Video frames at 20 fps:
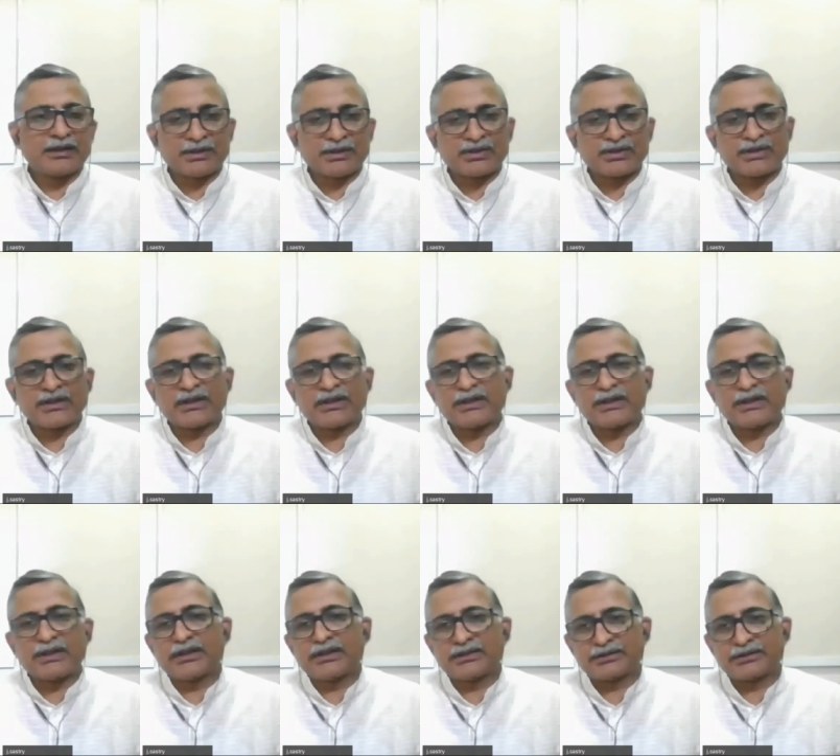
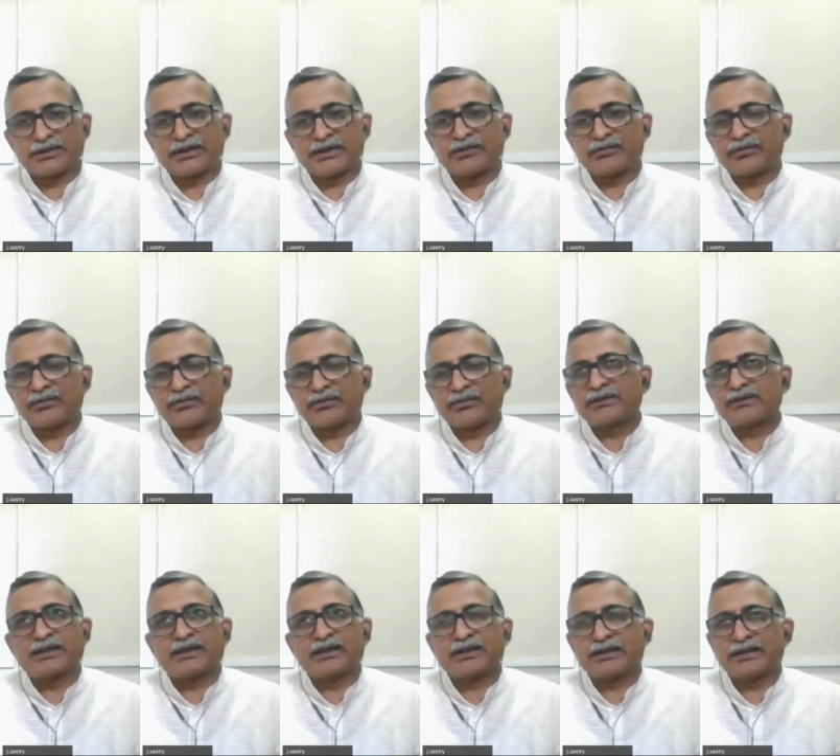patiently listening to
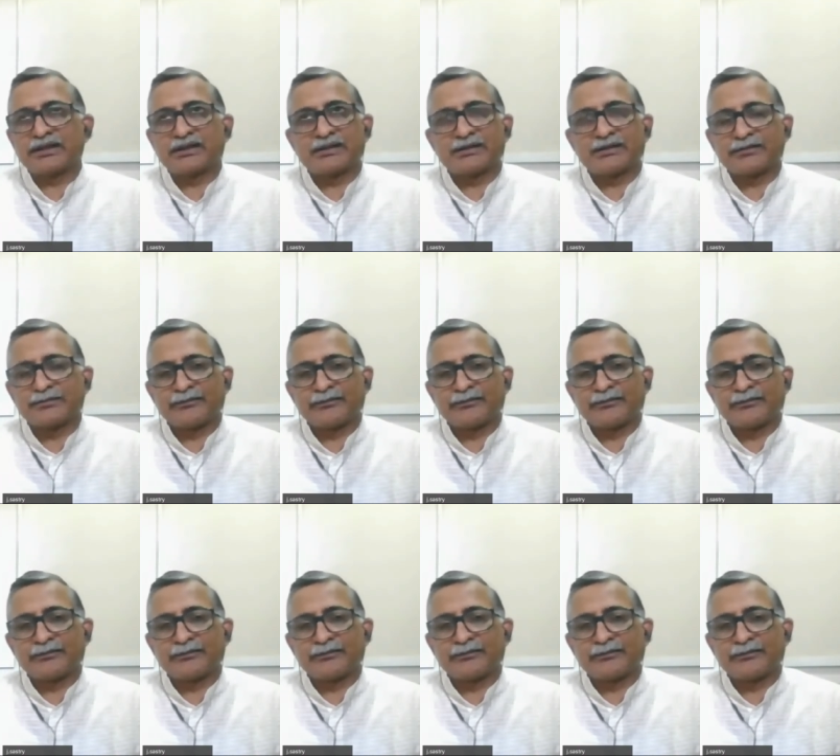us. And